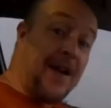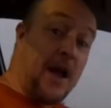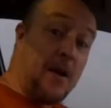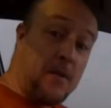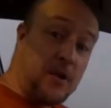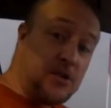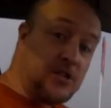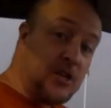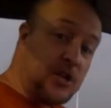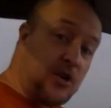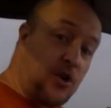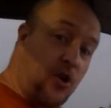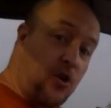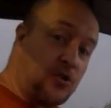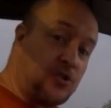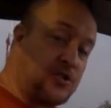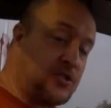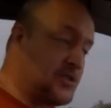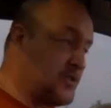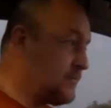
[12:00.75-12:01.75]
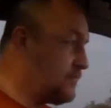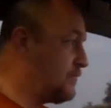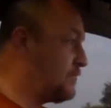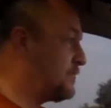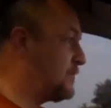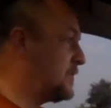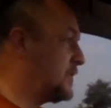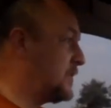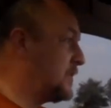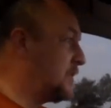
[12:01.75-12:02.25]
how much it costs
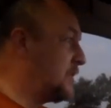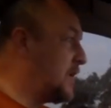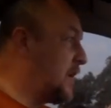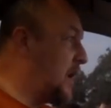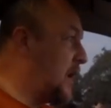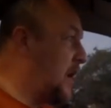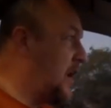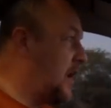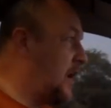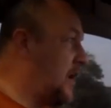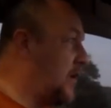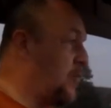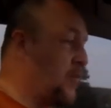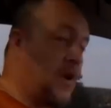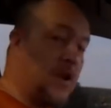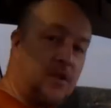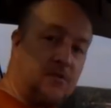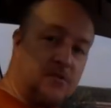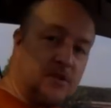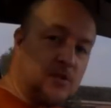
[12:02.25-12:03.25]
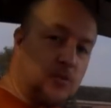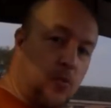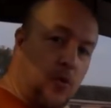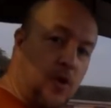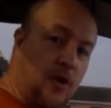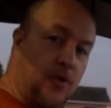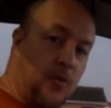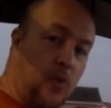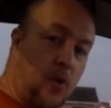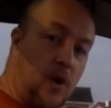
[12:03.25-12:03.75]
and whether it's
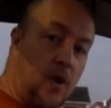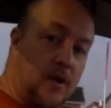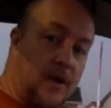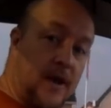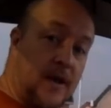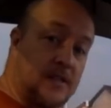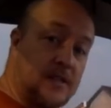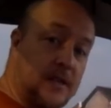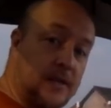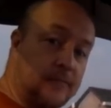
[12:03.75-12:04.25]
worthwhile getting.